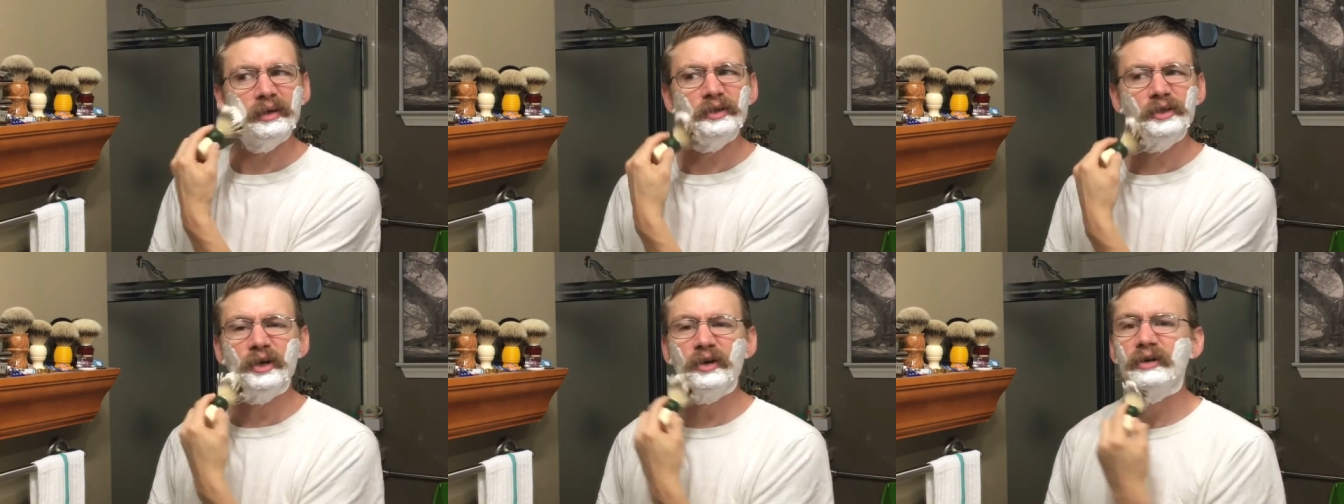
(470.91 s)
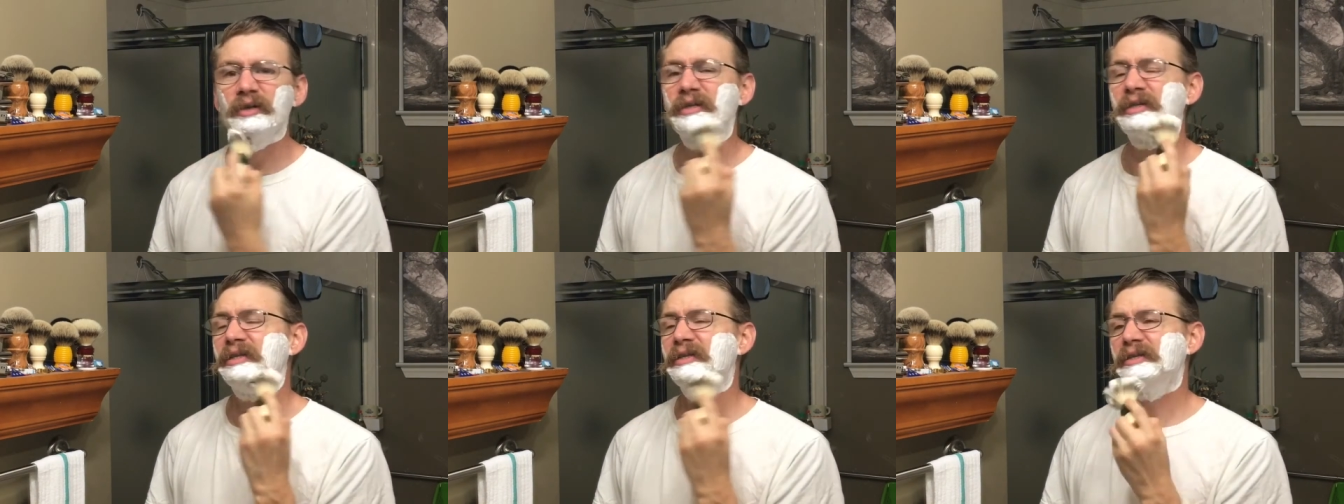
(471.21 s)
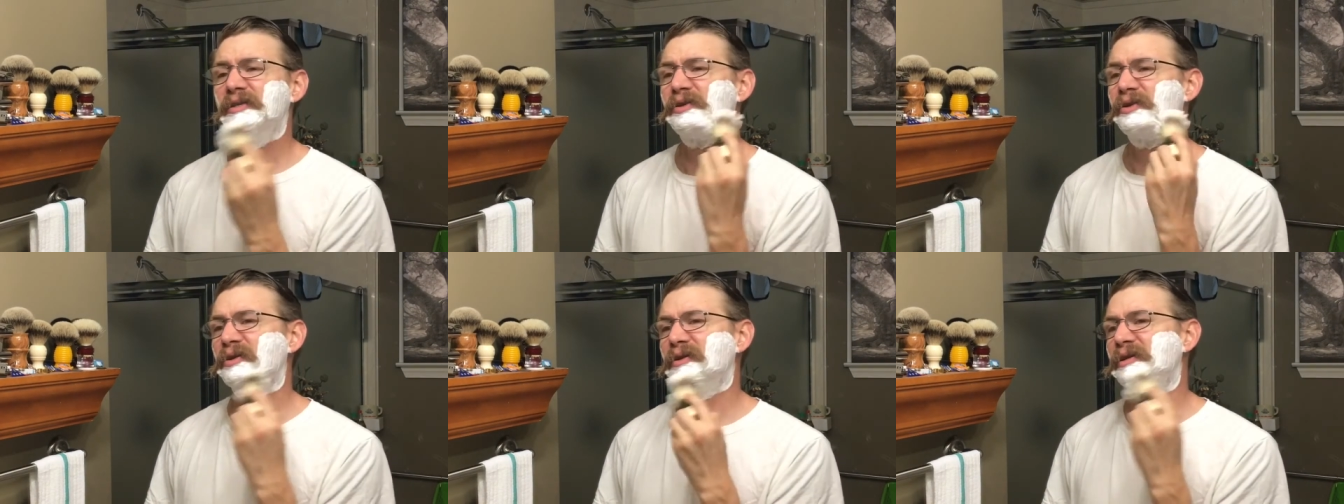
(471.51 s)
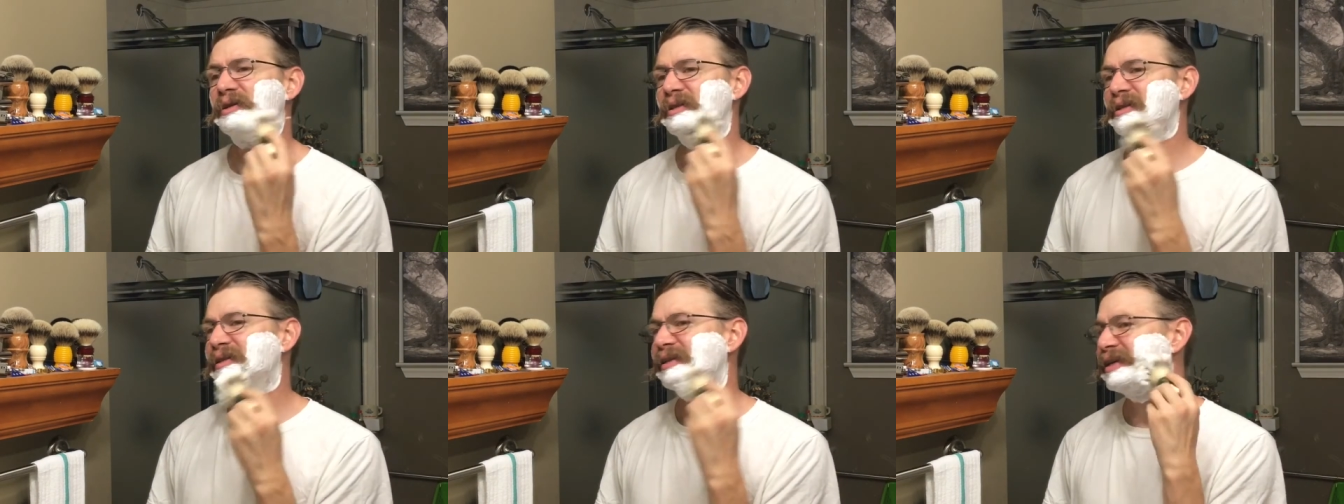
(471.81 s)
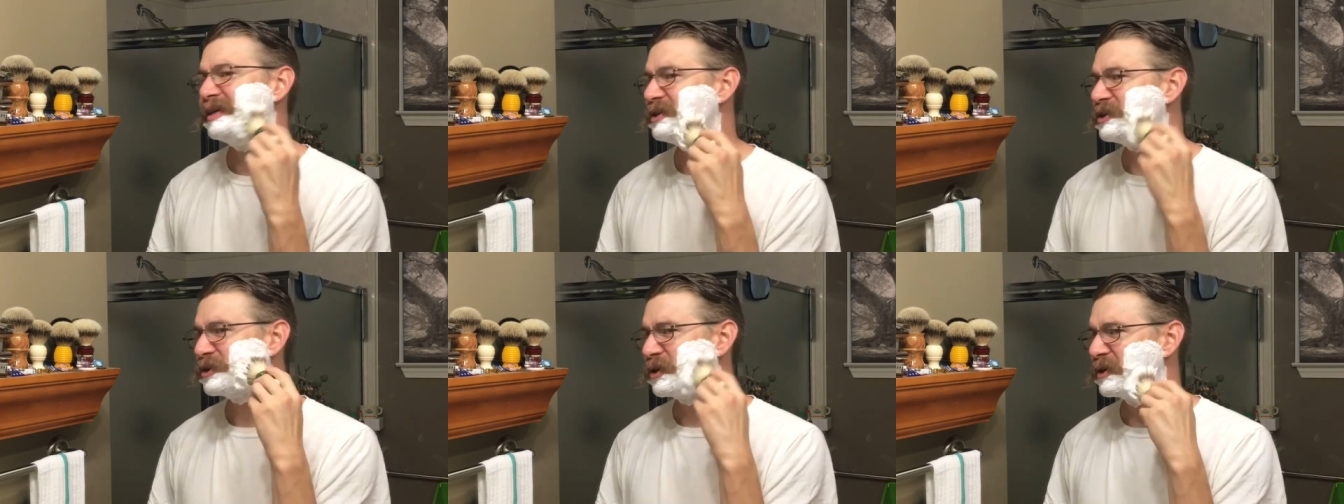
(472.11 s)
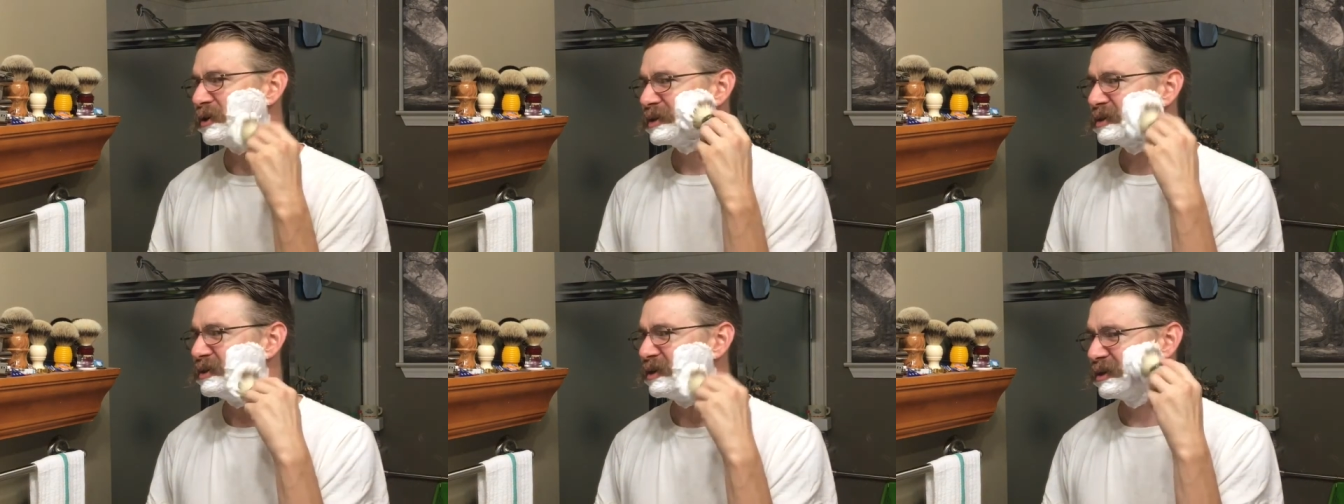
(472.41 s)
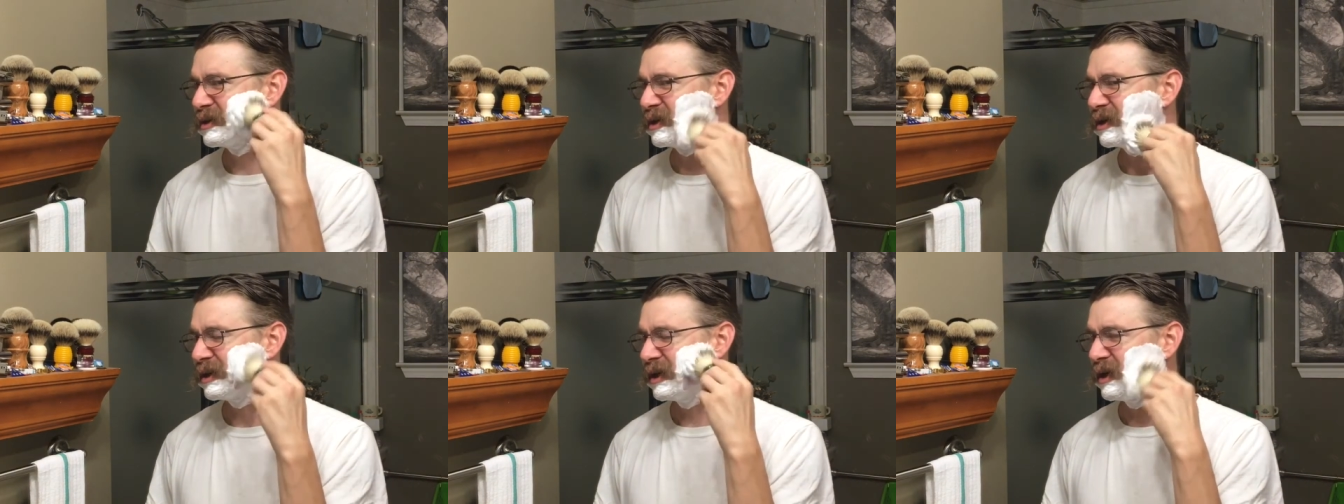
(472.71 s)
jerseys or t-shirts
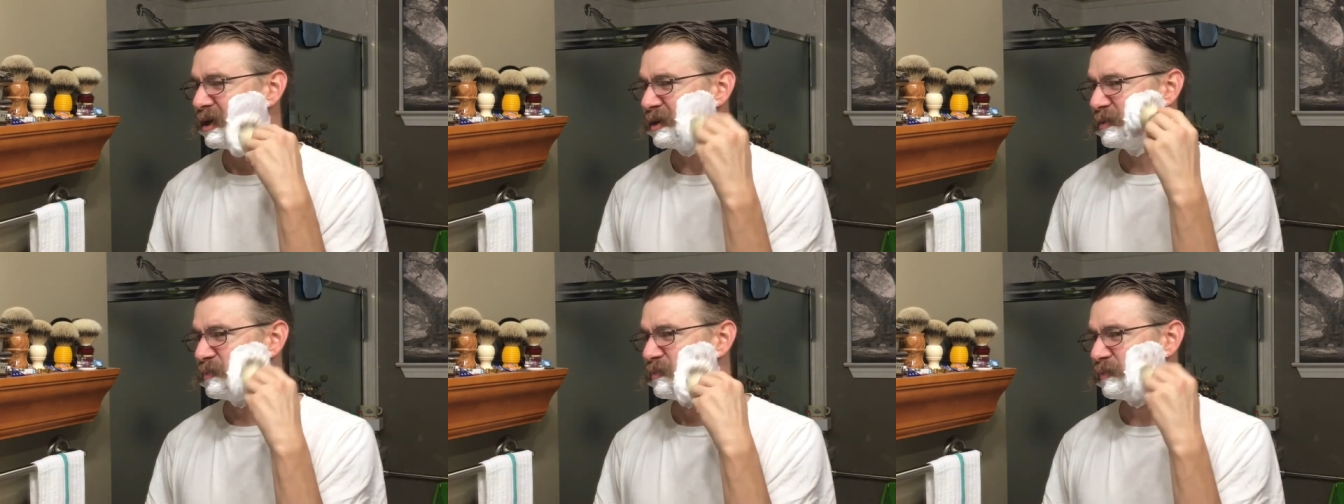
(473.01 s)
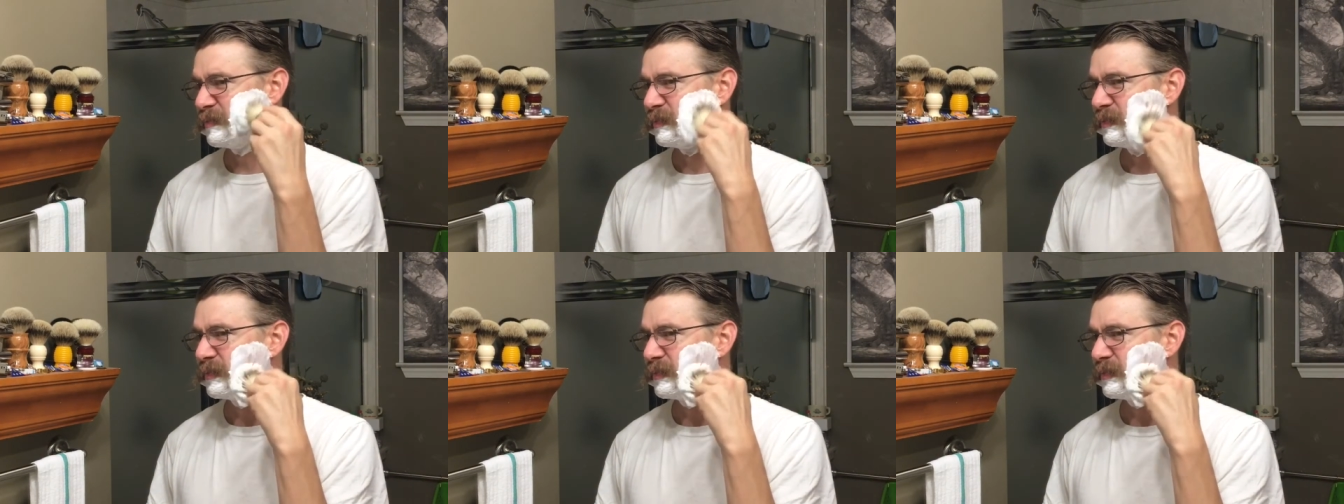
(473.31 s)
during a game.